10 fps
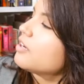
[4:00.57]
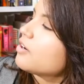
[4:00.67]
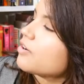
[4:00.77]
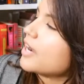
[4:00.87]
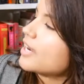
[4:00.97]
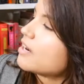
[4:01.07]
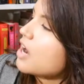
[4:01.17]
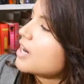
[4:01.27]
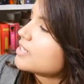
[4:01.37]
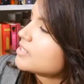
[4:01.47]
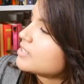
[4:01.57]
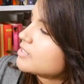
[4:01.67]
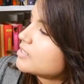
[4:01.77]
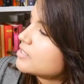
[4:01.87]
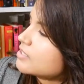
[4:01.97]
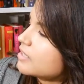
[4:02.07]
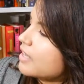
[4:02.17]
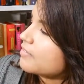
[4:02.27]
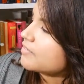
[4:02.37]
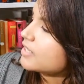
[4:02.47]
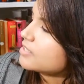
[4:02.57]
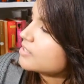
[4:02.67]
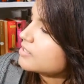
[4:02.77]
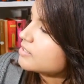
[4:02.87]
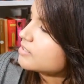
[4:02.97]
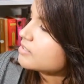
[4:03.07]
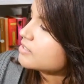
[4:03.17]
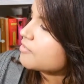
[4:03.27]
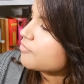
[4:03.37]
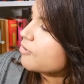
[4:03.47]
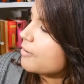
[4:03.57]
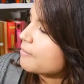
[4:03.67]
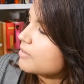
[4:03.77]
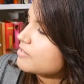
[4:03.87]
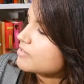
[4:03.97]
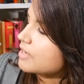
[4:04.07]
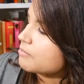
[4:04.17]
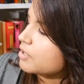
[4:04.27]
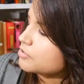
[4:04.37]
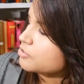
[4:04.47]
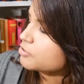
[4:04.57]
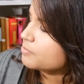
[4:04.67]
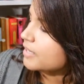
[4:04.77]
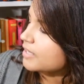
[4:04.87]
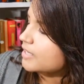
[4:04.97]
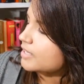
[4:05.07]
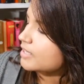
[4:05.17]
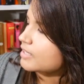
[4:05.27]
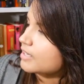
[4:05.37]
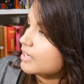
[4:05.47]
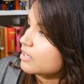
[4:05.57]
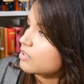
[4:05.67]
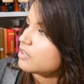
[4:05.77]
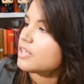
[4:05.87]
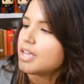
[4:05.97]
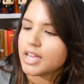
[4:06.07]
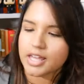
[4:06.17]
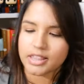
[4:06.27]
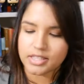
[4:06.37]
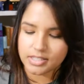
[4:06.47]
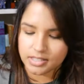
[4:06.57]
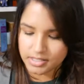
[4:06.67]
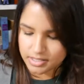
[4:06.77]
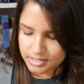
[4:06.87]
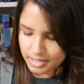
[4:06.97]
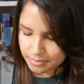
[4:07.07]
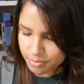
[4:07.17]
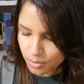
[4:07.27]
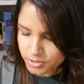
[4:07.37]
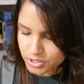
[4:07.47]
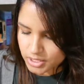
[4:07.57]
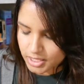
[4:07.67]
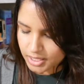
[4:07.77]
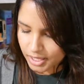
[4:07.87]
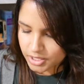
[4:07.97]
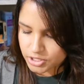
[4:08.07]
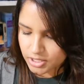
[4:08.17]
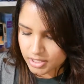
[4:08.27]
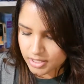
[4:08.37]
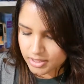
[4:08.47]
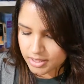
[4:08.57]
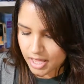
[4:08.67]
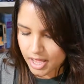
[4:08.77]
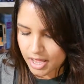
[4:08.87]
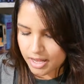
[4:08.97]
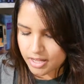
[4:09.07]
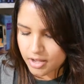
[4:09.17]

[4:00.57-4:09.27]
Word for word: Great Goddesses Life Lessons from Myths and Monsters by Nikita Gill. And this is a poetry collection that